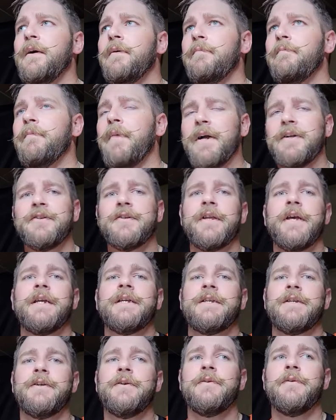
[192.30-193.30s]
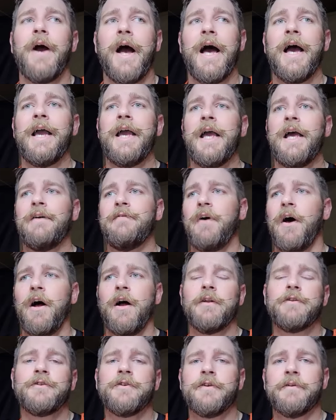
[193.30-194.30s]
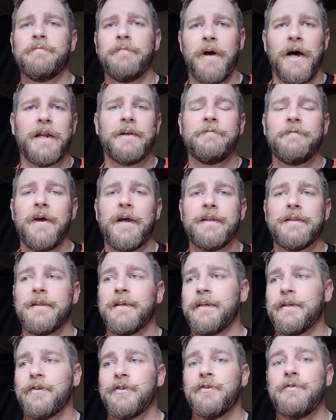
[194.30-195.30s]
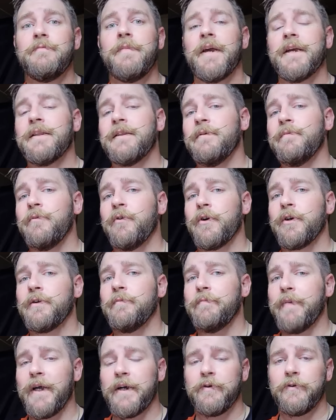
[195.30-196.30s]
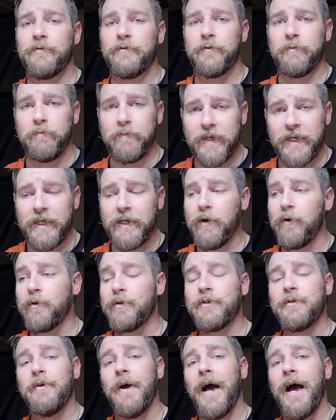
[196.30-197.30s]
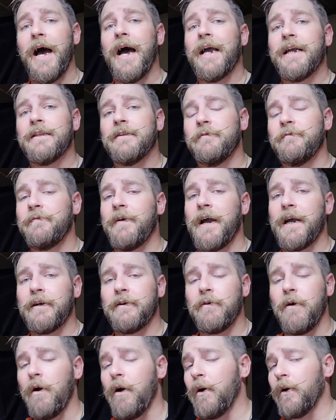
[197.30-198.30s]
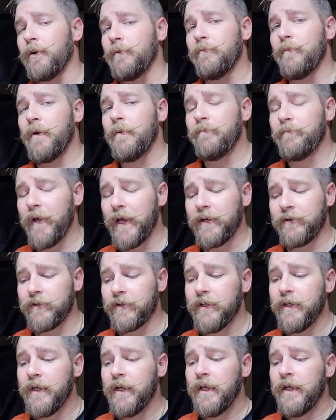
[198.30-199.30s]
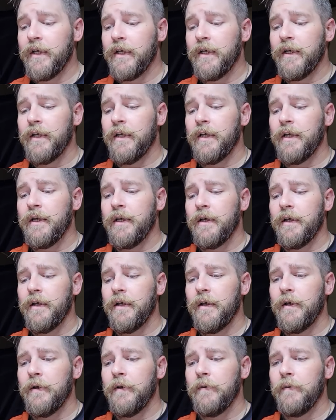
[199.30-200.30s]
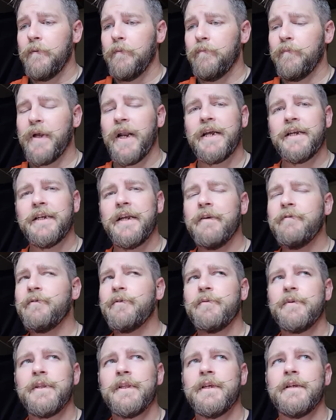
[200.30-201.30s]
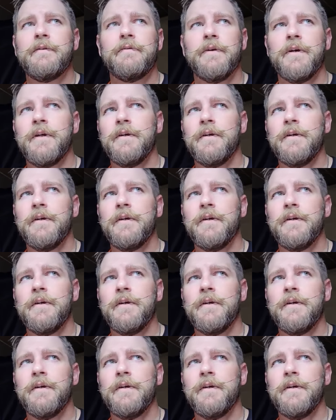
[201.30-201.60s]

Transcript: much like you, I have altered and modified things to make them work better for me or to hide the firearm better. But I never really